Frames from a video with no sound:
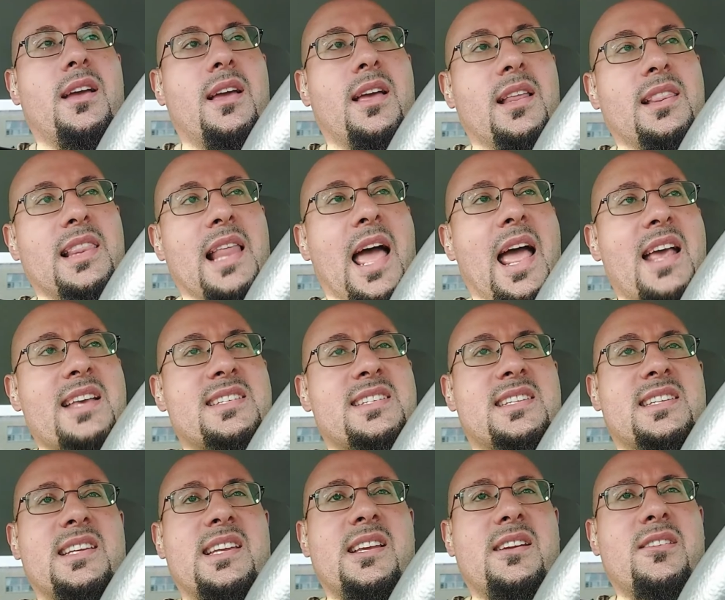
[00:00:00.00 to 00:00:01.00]
Last
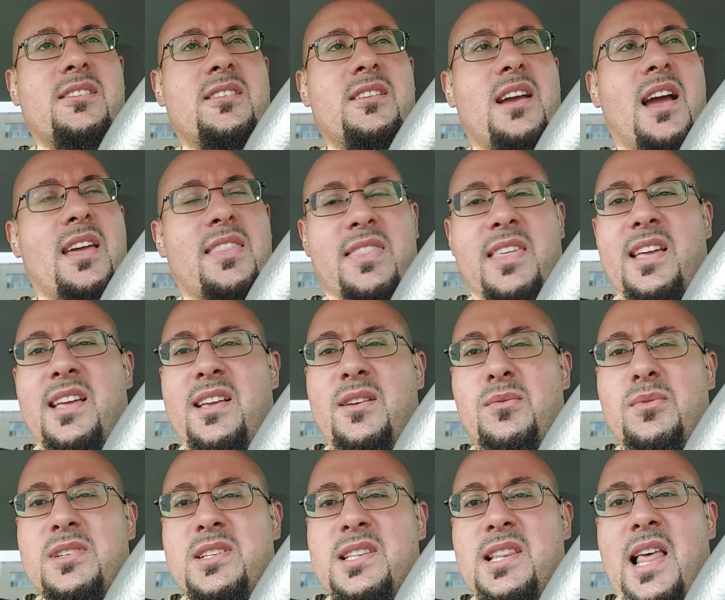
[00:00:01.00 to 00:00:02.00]
year, I think it
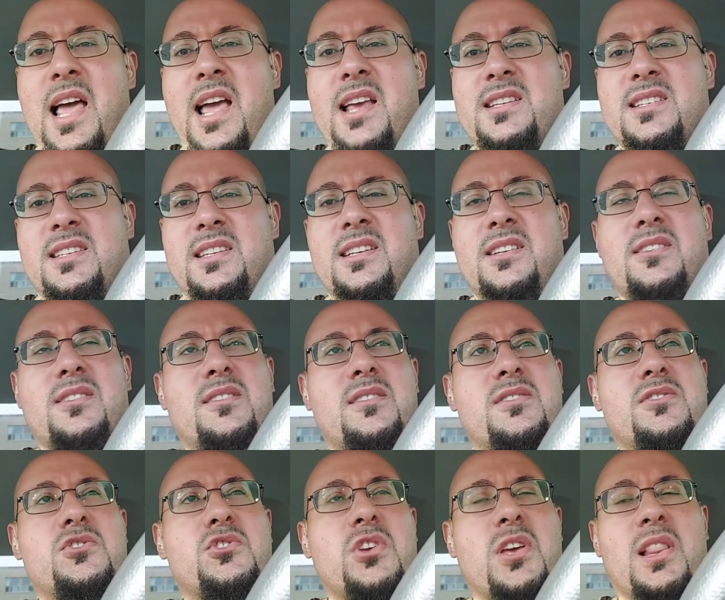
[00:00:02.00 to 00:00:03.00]
was last year
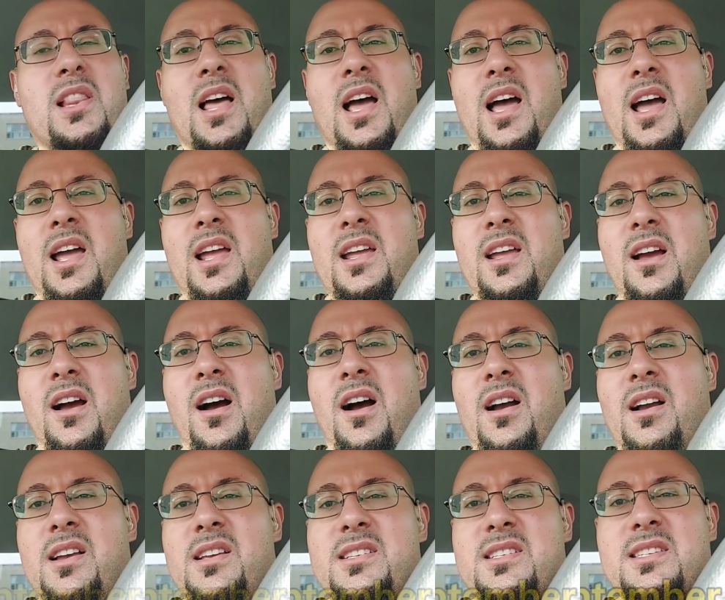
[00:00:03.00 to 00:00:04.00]
in July,
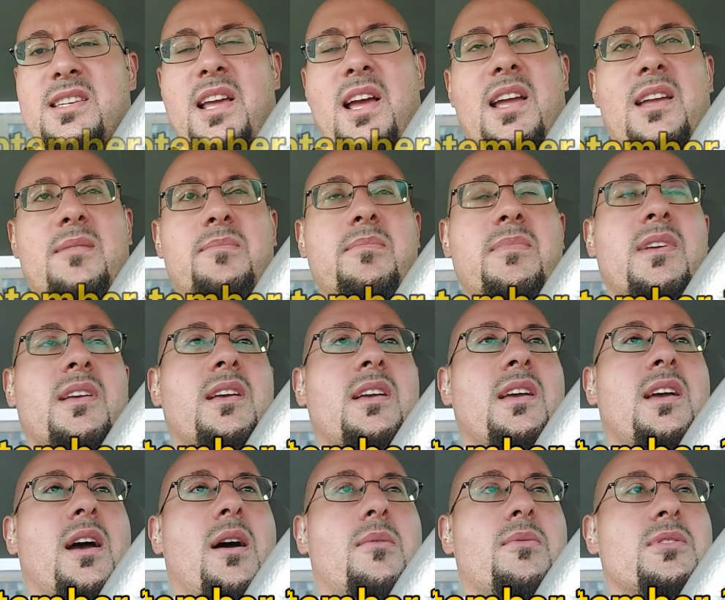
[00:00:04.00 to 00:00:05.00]
August time,
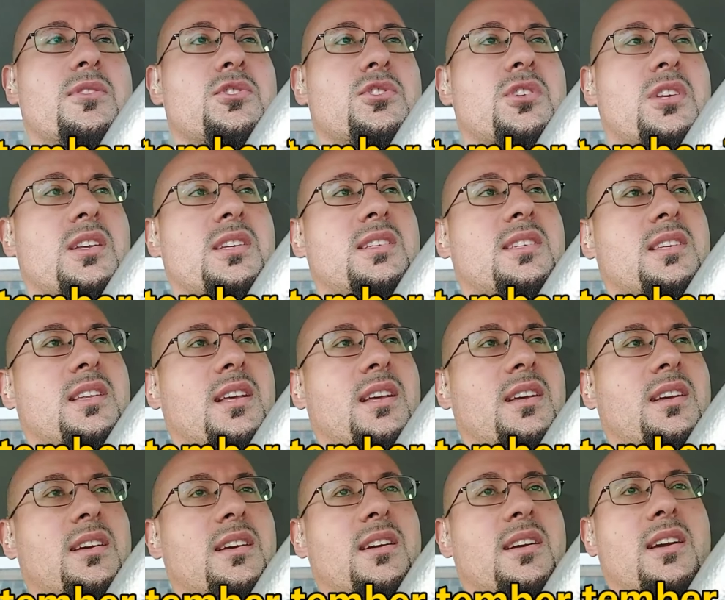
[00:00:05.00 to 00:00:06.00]
I was just
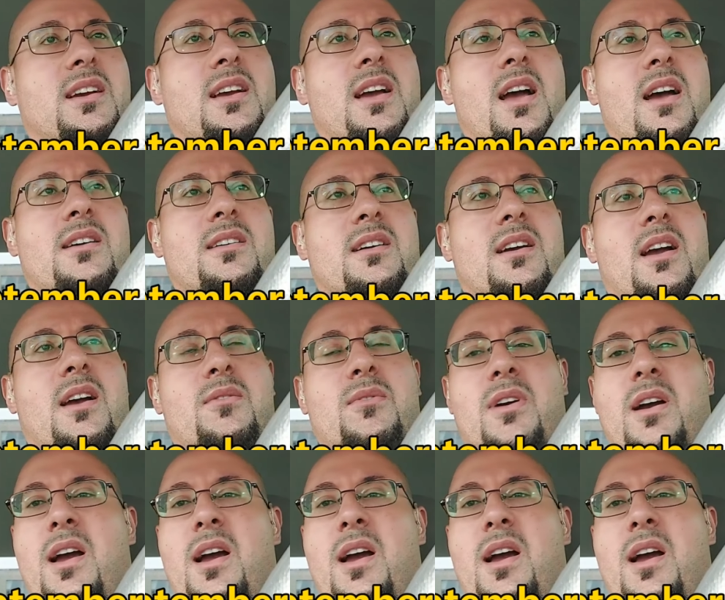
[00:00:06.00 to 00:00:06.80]
I, I,